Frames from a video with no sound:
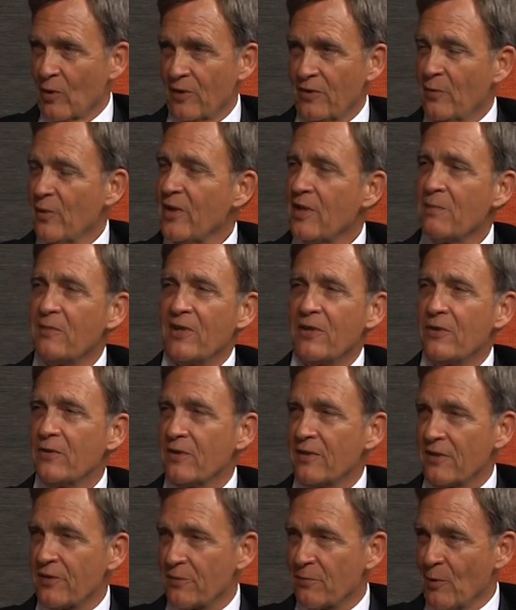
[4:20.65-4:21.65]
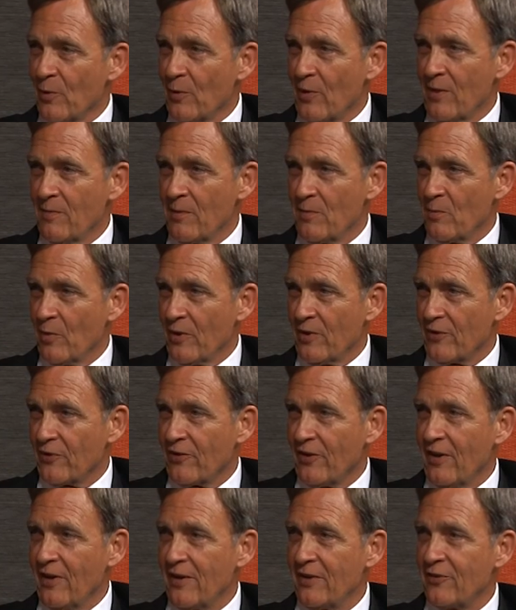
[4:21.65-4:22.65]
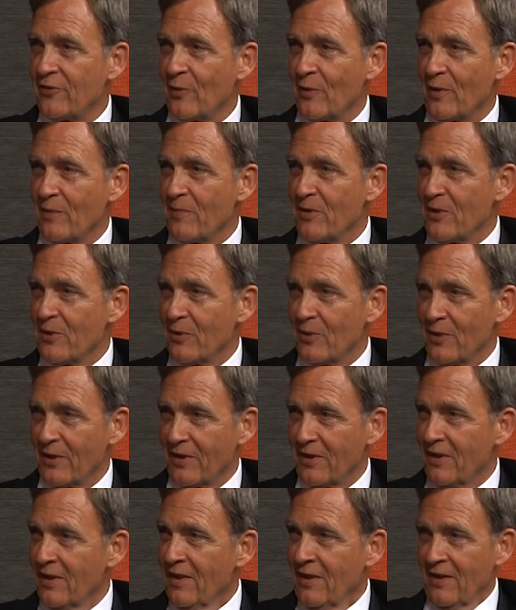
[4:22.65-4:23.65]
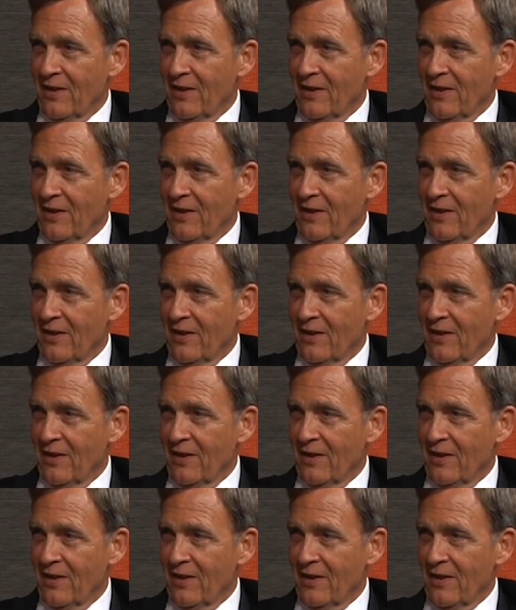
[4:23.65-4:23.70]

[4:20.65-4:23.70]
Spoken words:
We could be doing this program in Buenos Aires, we could be doing it